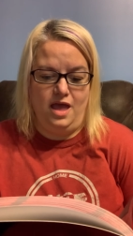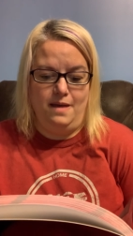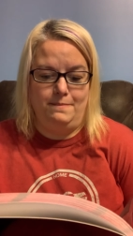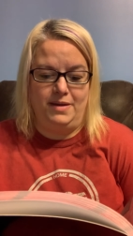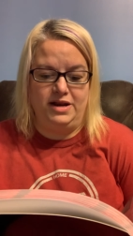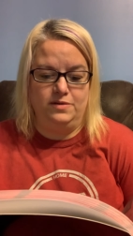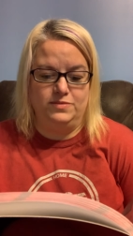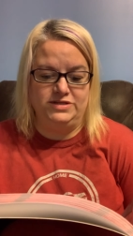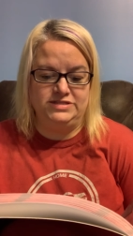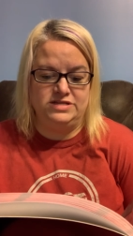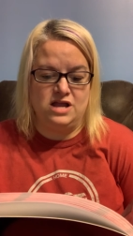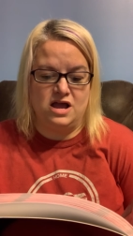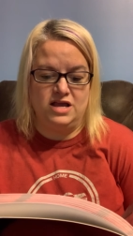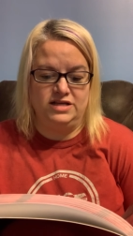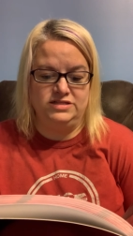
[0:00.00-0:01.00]
But it was
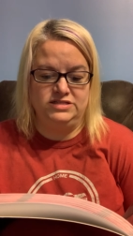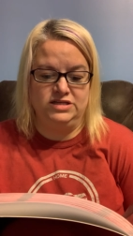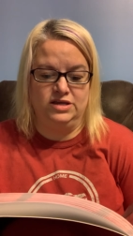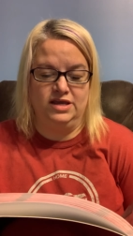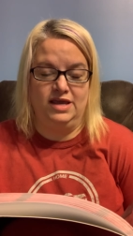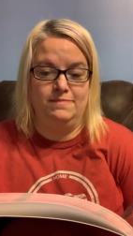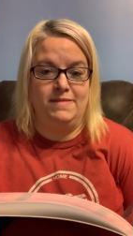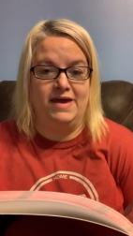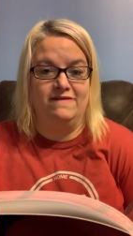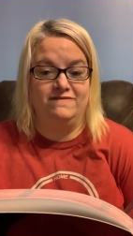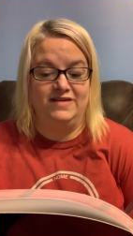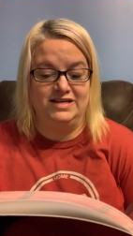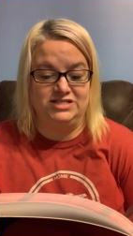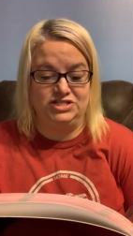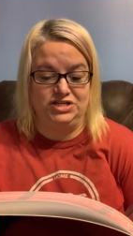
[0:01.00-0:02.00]
not until he met
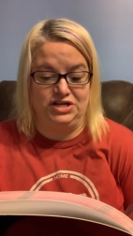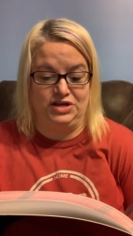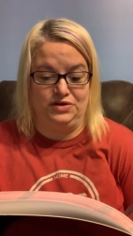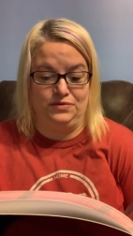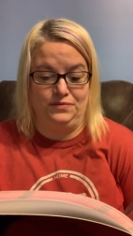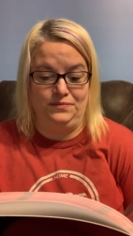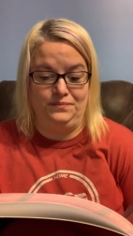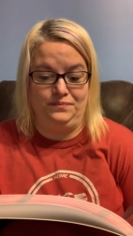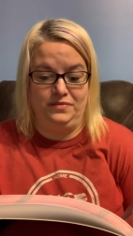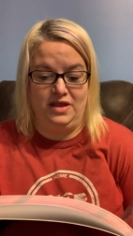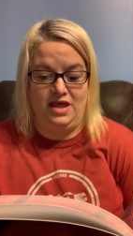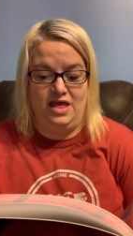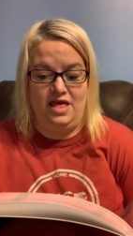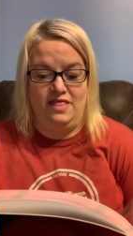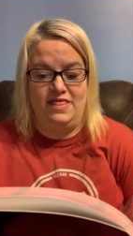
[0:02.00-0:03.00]
Vishnu
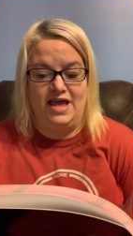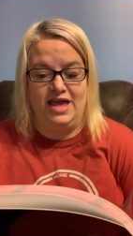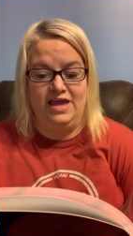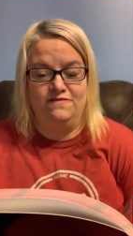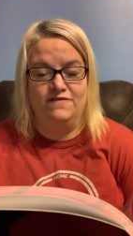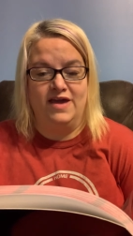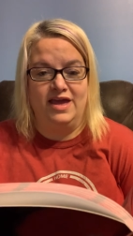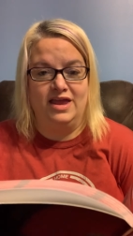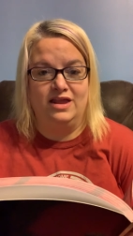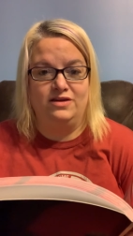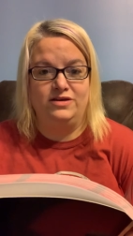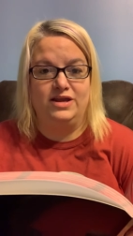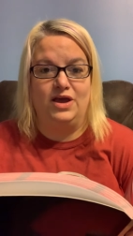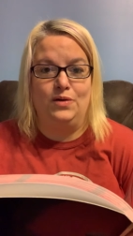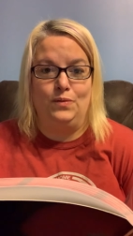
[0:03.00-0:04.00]
that he
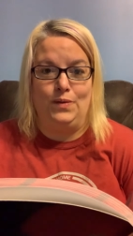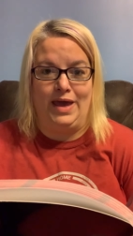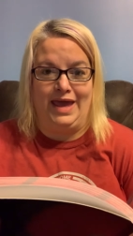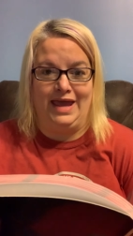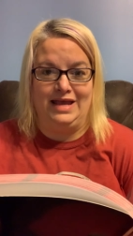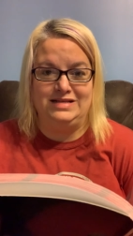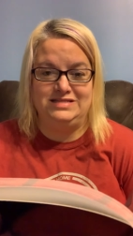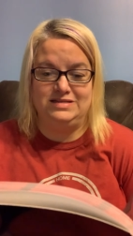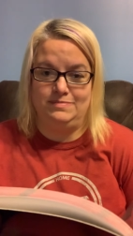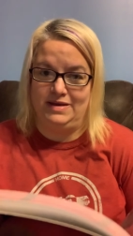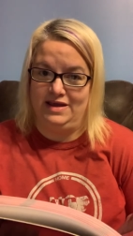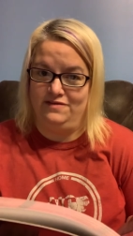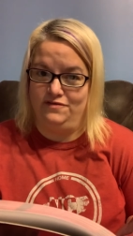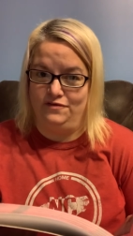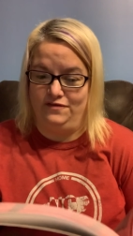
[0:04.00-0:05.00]
found a way to
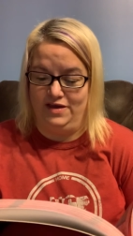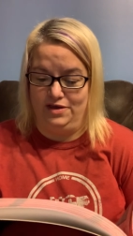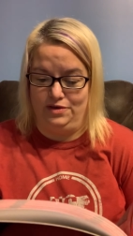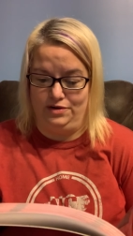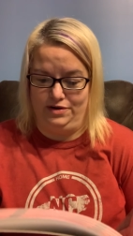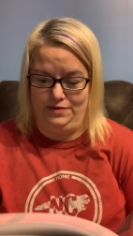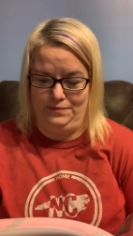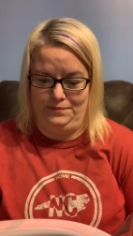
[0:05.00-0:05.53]
be fulfilled.